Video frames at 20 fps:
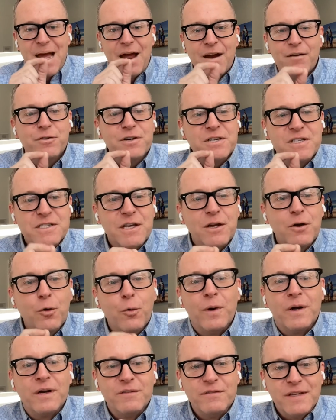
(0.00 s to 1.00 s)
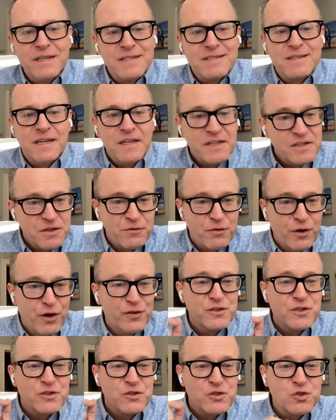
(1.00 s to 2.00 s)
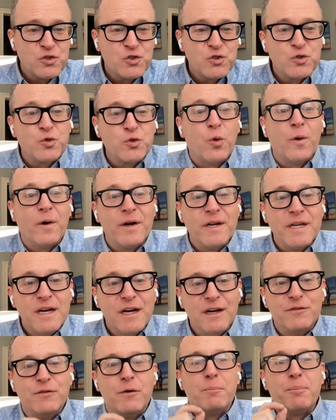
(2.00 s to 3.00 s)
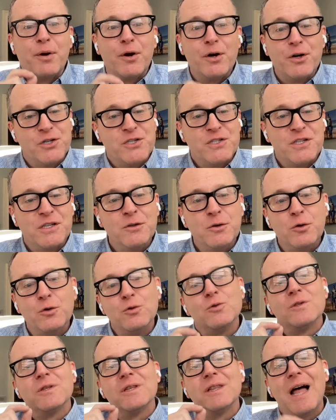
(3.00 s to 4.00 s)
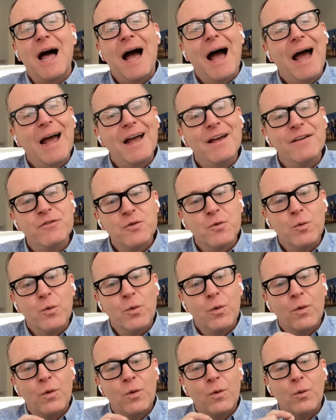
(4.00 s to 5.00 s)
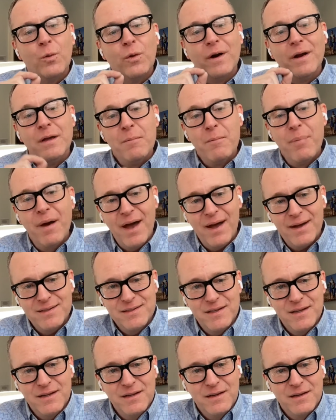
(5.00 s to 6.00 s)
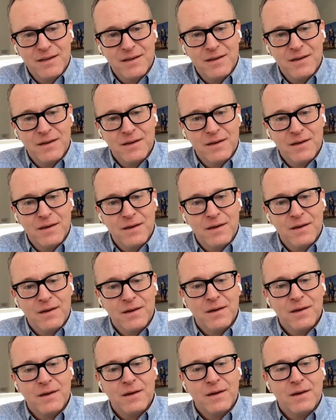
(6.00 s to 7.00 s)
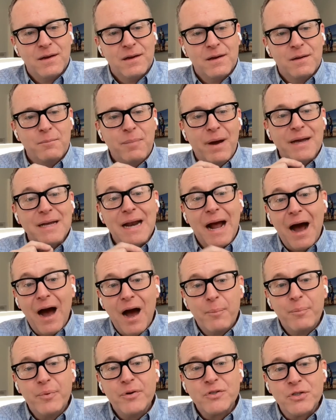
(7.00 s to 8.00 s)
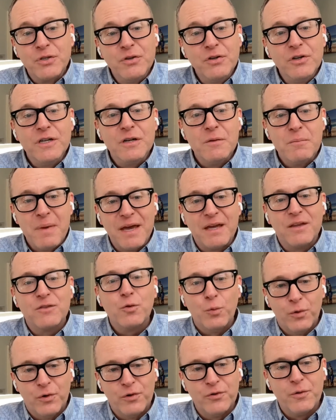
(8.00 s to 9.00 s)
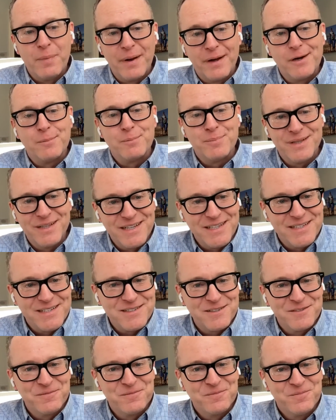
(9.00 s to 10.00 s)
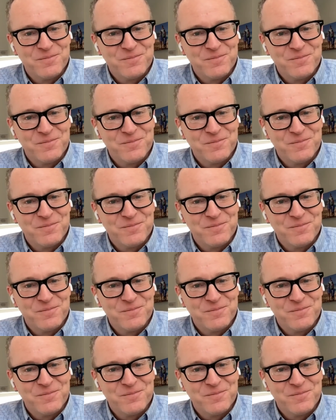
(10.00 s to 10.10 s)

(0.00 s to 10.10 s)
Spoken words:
Every single one of these things involves a story of a person whose lives were impacted by an opportunity to make the world a better place.